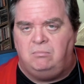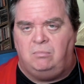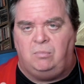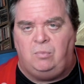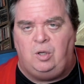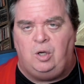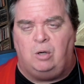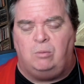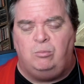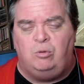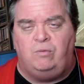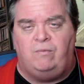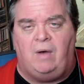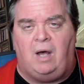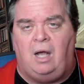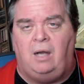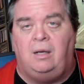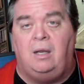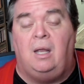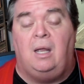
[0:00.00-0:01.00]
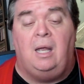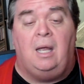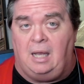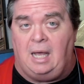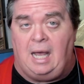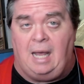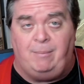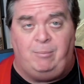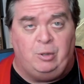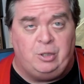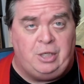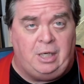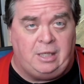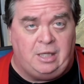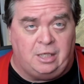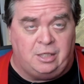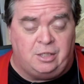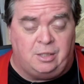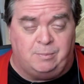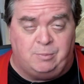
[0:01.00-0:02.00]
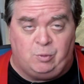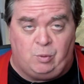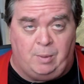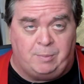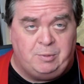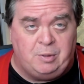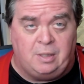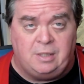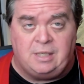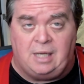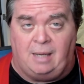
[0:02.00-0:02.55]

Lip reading: move on, I appreciate the subscriptions.